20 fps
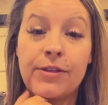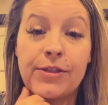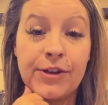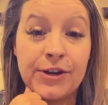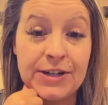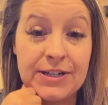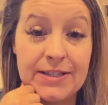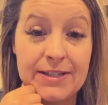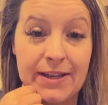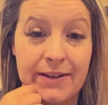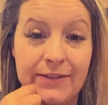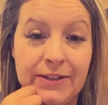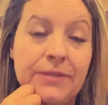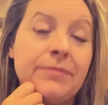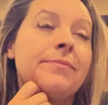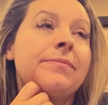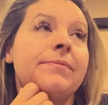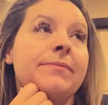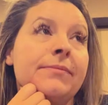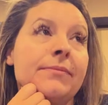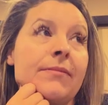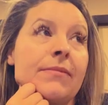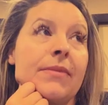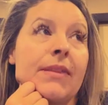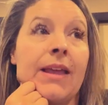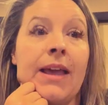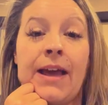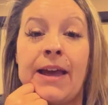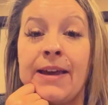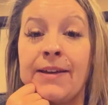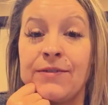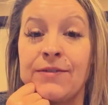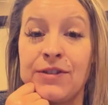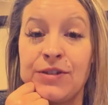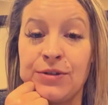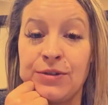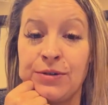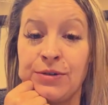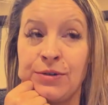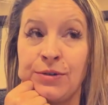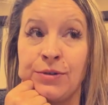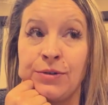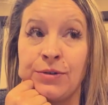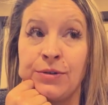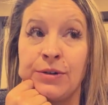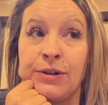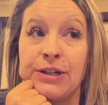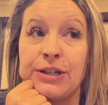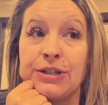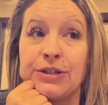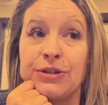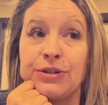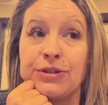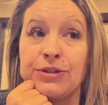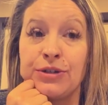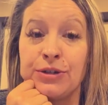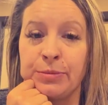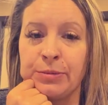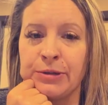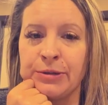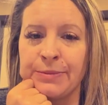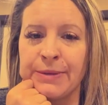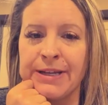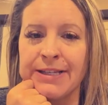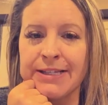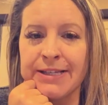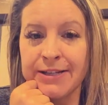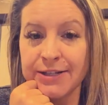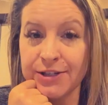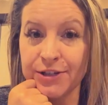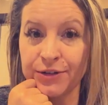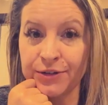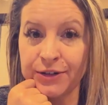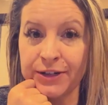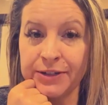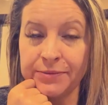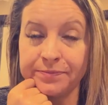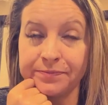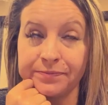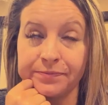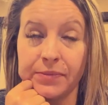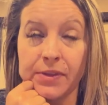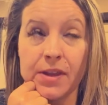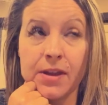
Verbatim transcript: thirty-seven. I have two super amazing children.